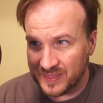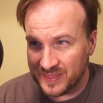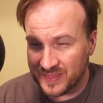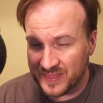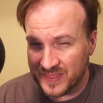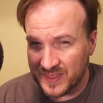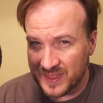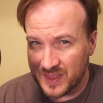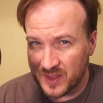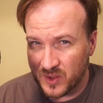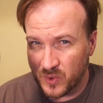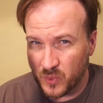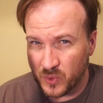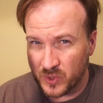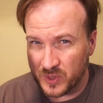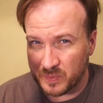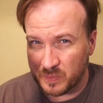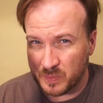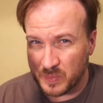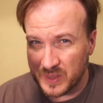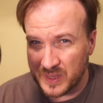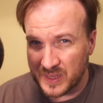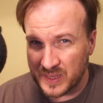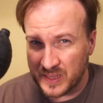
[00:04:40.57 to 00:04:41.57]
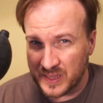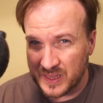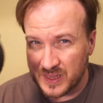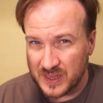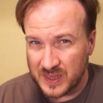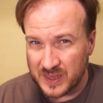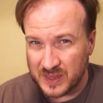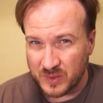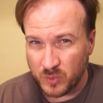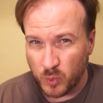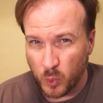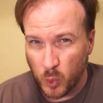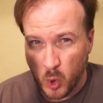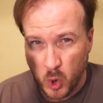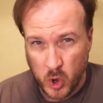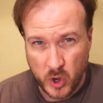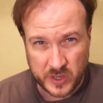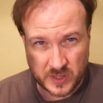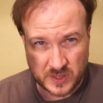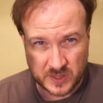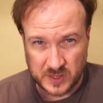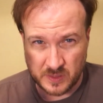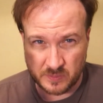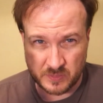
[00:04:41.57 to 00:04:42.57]
think would be
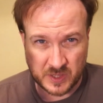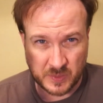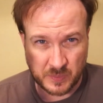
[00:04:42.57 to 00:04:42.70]
worrisome